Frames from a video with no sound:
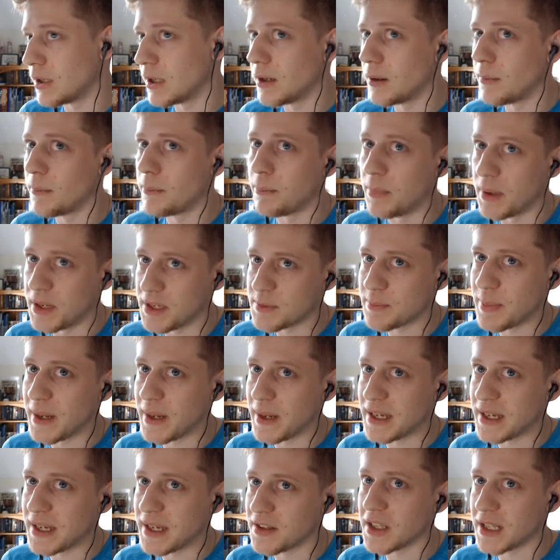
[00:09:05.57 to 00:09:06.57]
But it's best
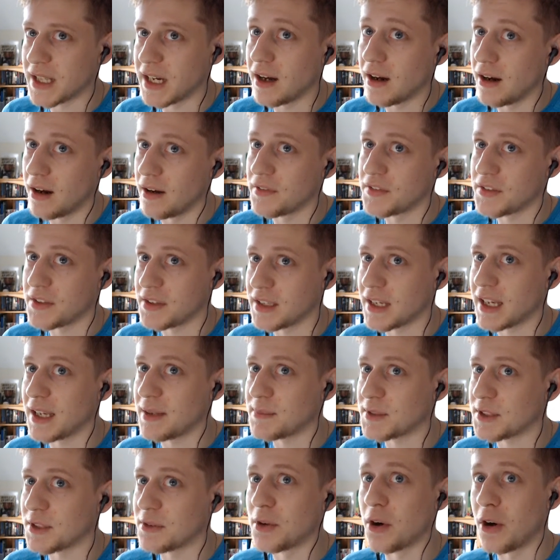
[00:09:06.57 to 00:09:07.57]
to think that after the game.
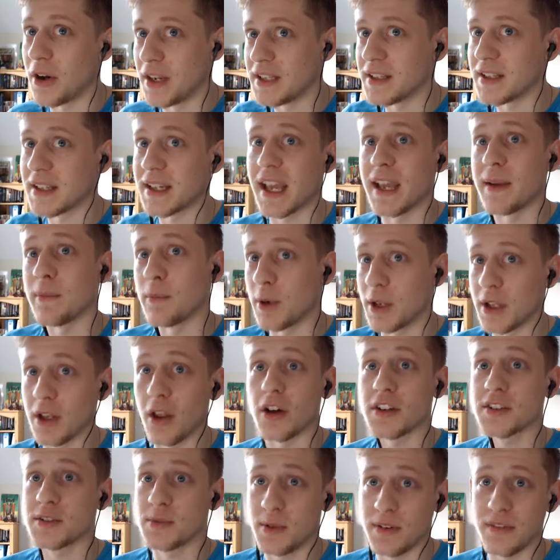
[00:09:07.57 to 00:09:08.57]
So not in the game, we've
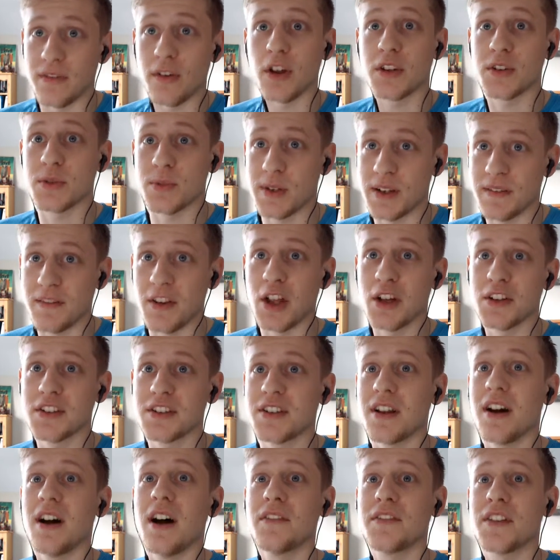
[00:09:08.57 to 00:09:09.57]
lost.
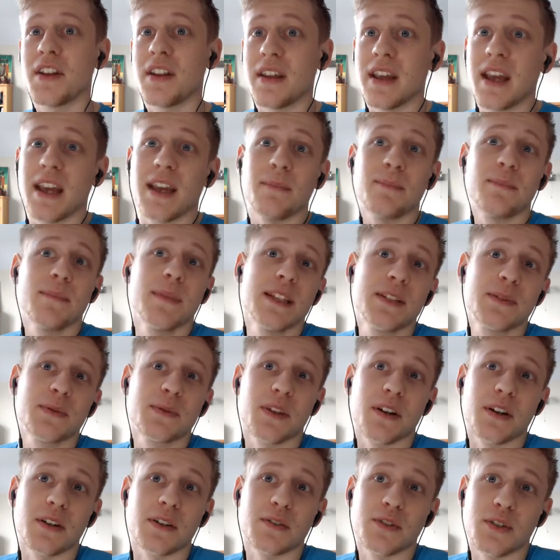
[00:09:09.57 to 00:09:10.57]
After the game, this was
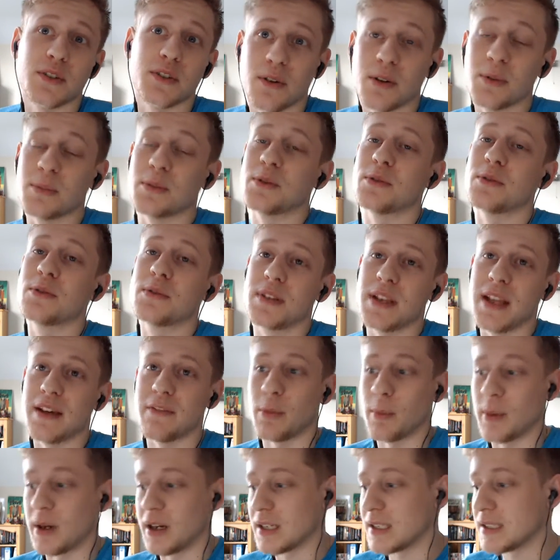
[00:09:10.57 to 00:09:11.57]
uncontrollable, never
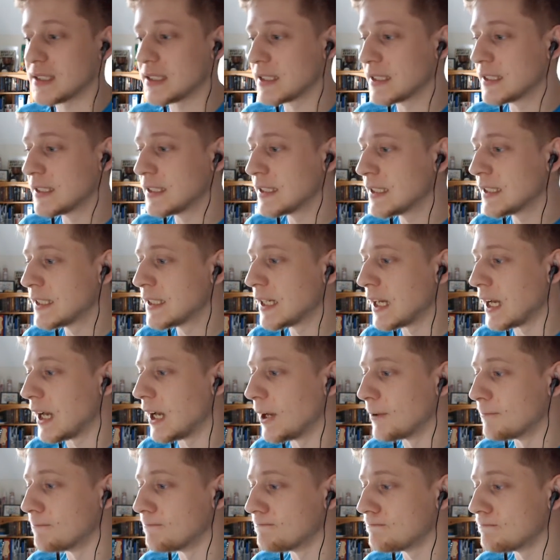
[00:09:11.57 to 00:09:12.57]

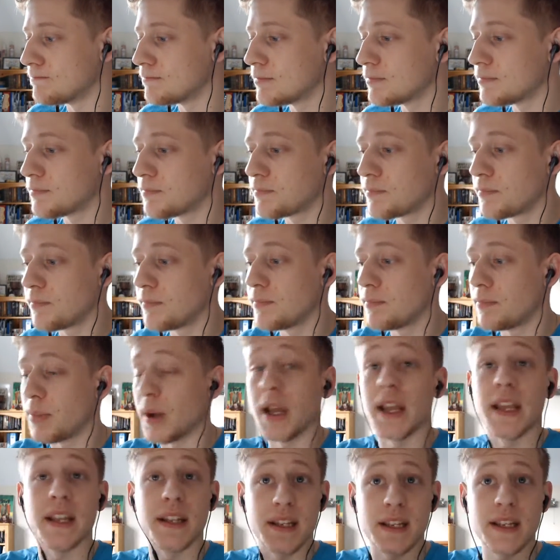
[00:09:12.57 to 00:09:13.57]
mind. But
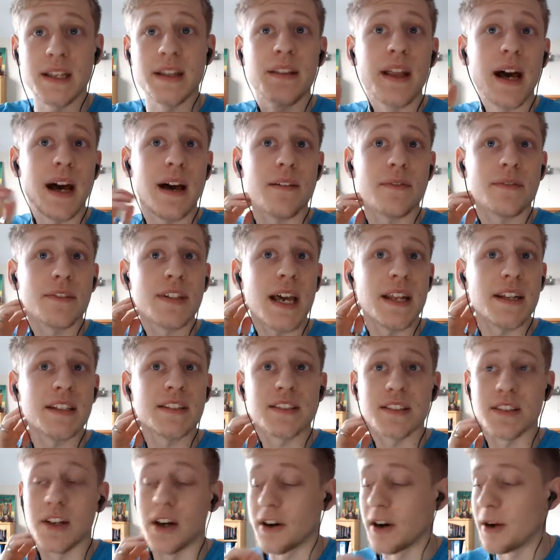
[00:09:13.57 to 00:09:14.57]
in that tennis
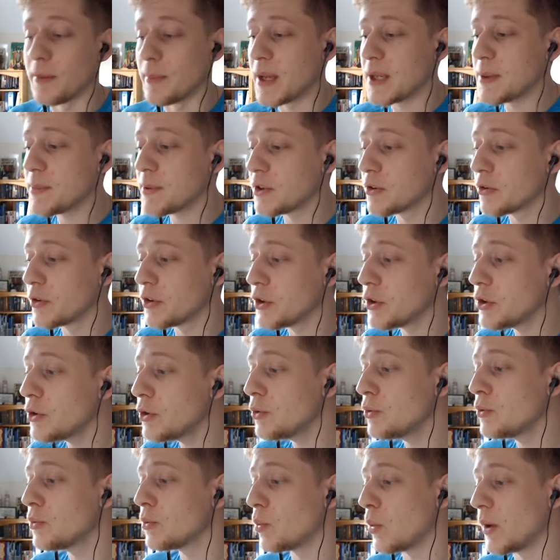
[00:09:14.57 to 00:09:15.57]
scenario, maybe your
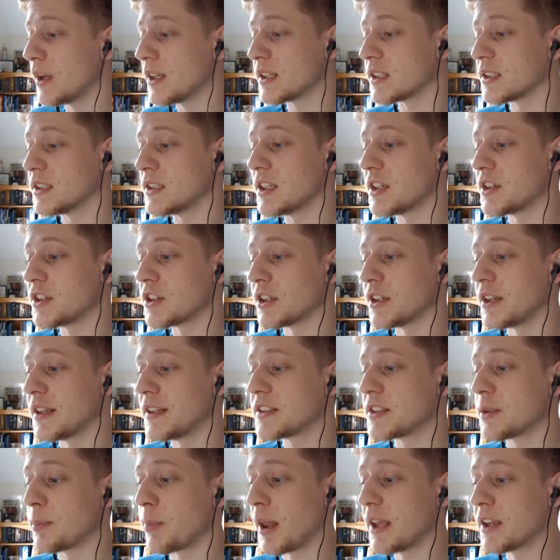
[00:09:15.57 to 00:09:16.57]
new win condition is
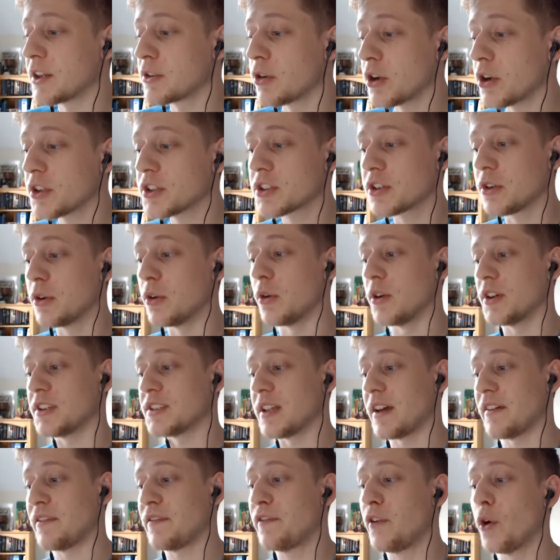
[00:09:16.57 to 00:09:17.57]
to play cross-court, as
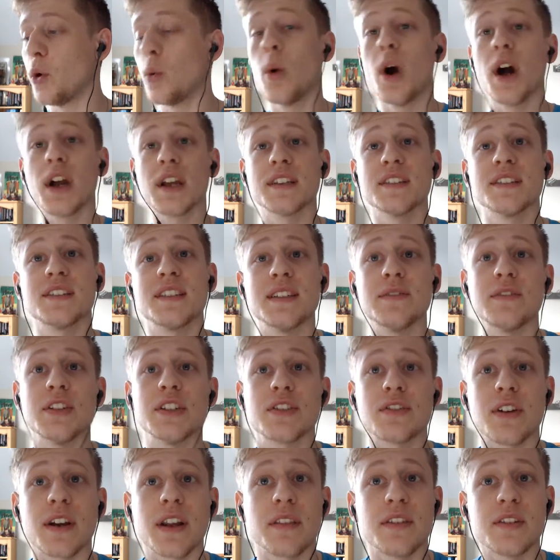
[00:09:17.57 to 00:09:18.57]
their footwork and CV
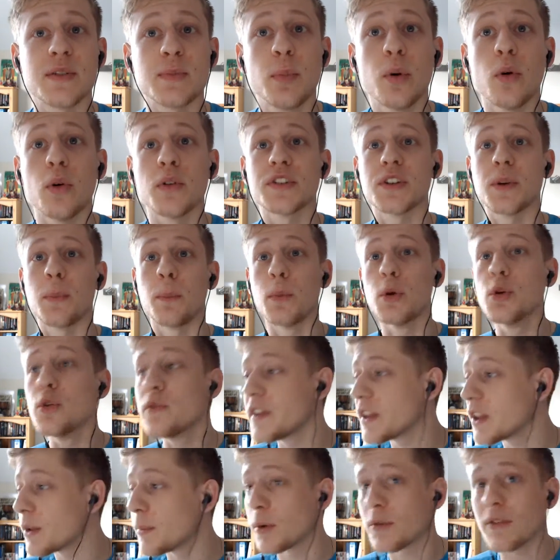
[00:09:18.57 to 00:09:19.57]
strength is poor. So
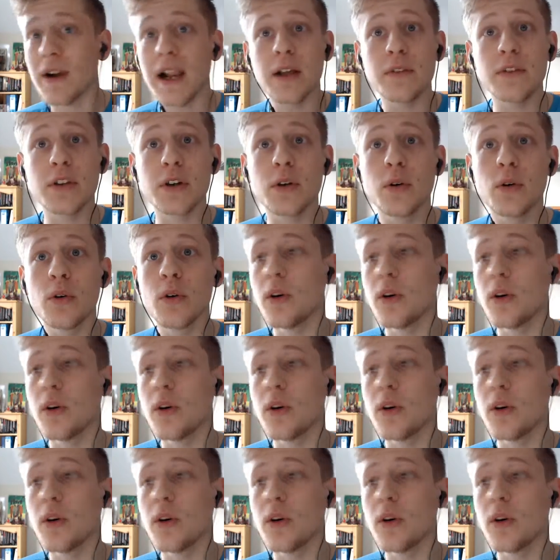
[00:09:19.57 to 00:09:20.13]
moving them around the court